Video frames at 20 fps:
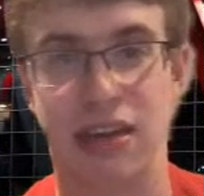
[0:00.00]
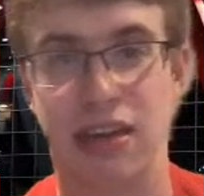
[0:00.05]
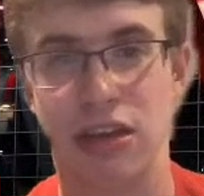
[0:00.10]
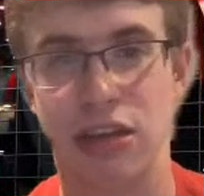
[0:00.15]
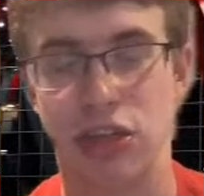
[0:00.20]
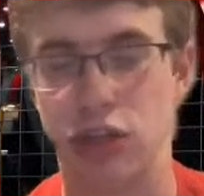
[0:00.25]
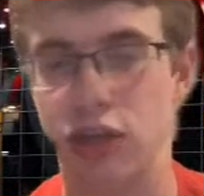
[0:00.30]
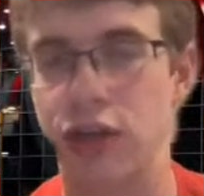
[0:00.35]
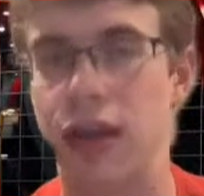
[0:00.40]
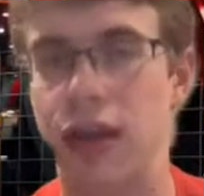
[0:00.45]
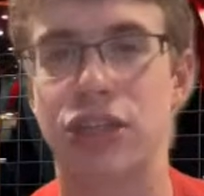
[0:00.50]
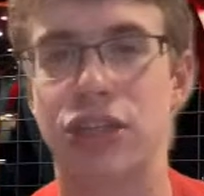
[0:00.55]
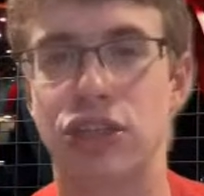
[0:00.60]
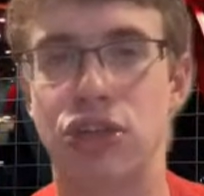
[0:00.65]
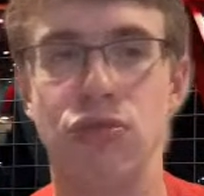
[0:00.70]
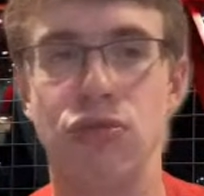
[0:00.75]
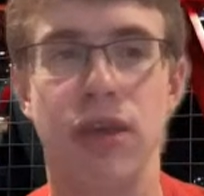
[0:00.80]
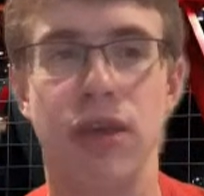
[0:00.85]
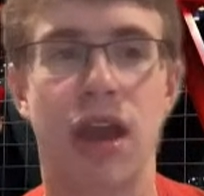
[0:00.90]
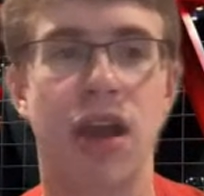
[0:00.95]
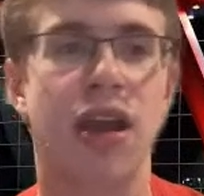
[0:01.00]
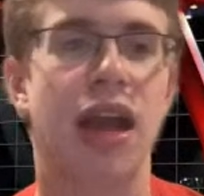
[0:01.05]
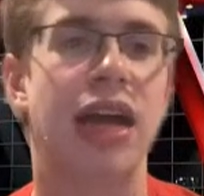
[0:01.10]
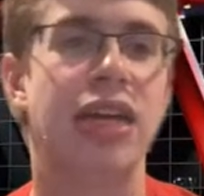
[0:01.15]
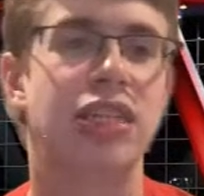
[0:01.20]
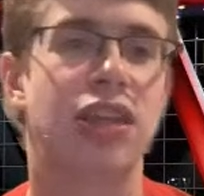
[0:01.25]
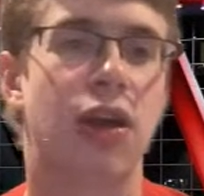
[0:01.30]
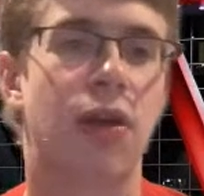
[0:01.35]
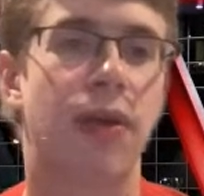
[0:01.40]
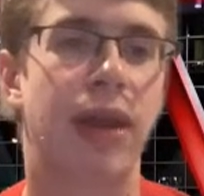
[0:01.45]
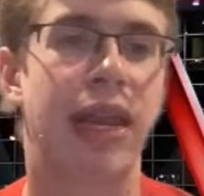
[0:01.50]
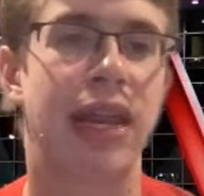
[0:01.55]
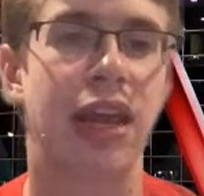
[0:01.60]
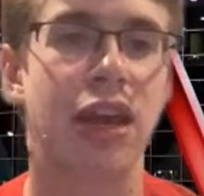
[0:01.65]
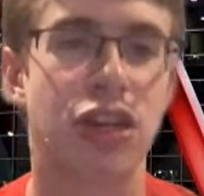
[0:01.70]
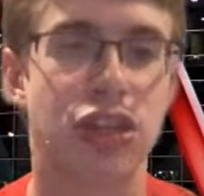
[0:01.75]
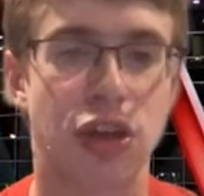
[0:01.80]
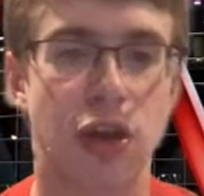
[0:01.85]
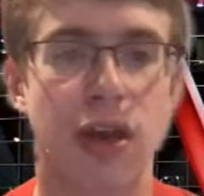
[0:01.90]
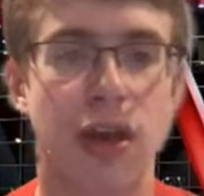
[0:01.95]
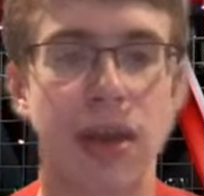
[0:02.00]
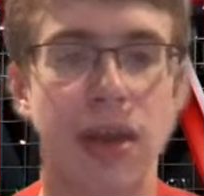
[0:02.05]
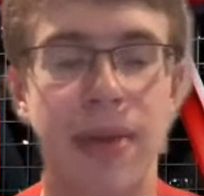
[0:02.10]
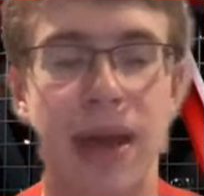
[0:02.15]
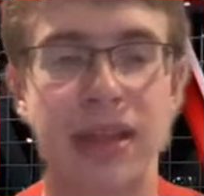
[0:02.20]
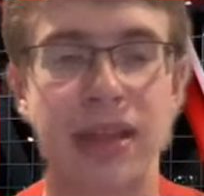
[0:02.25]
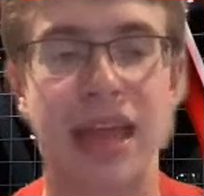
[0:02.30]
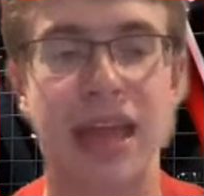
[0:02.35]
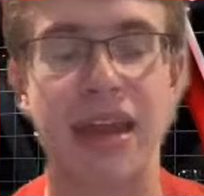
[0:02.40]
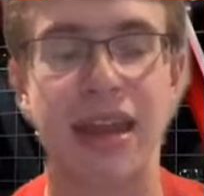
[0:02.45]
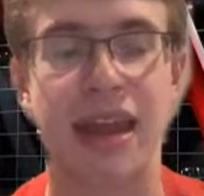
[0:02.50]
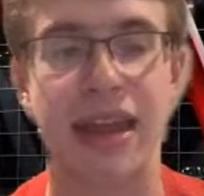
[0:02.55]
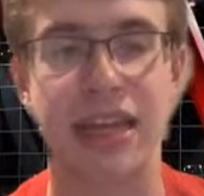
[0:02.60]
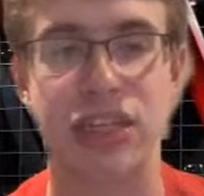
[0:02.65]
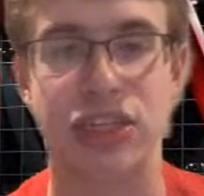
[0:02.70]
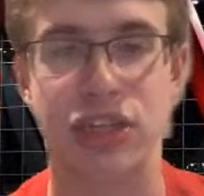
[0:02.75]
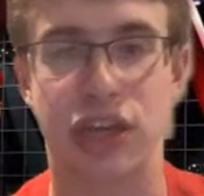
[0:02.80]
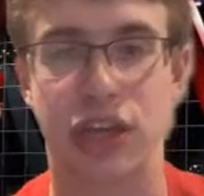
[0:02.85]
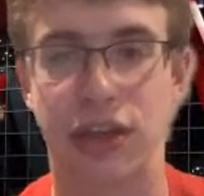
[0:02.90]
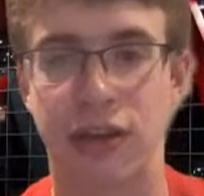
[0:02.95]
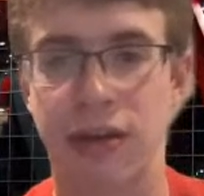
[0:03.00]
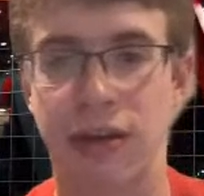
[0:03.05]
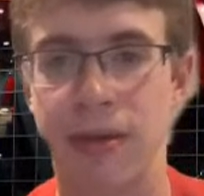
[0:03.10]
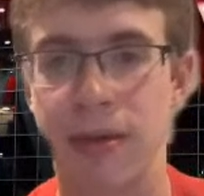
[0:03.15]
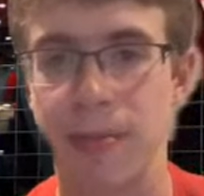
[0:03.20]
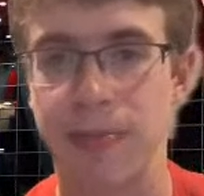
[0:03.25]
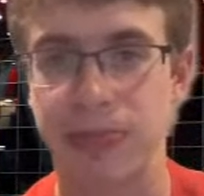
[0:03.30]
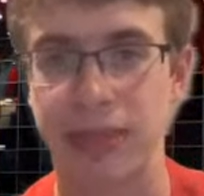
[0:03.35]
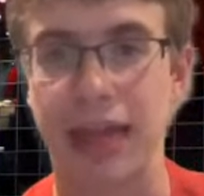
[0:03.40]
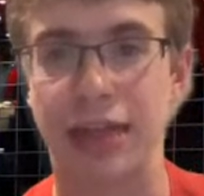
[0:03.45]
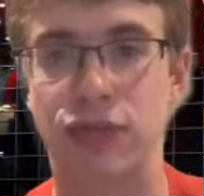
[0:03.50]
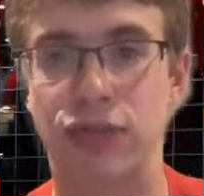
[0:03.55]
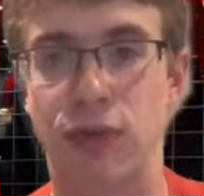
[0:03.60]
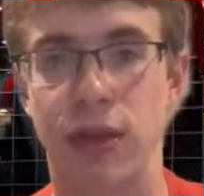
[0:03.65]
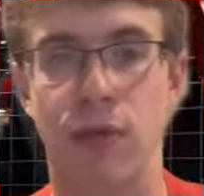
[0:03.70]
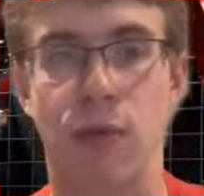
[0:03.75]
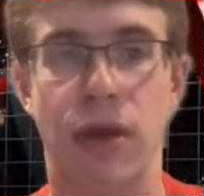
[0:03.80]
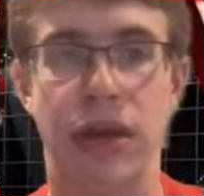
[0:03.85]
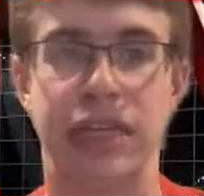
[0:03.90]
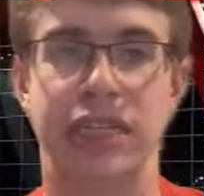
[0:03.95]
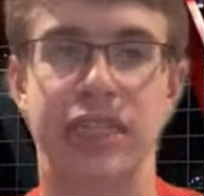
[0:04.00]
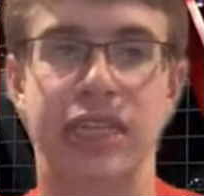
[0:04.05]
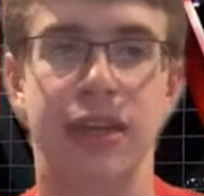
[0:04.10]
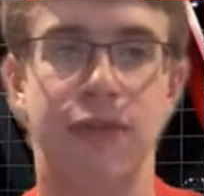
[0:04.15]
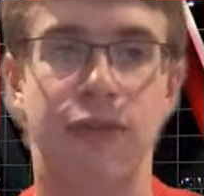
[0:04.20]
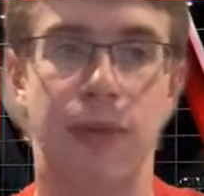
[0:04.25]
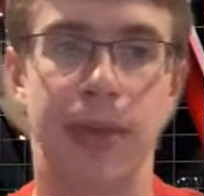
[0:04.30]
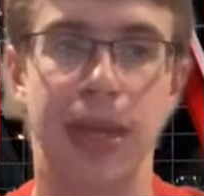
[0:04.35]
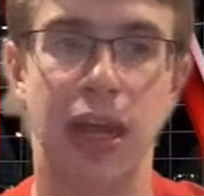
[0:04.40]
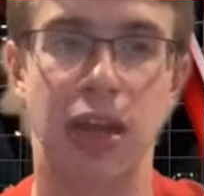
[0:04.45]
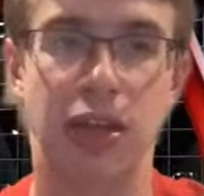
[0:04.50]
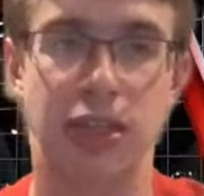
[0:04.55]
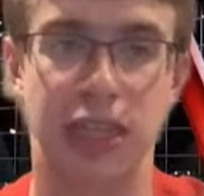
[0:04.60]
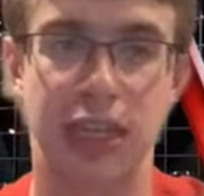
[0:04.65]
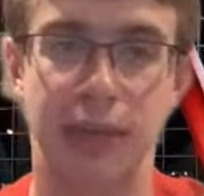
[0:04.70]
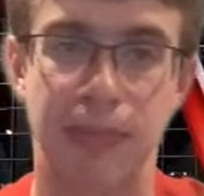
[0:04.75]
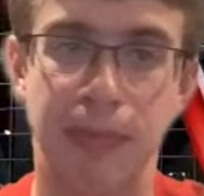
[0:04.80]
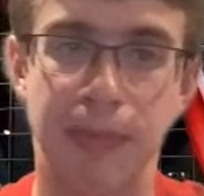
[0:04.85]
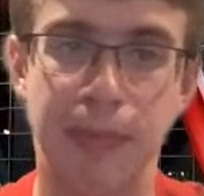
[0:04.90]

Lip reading: So you got 2 young guys already talking about that like each other. That's what you want to see from a young team.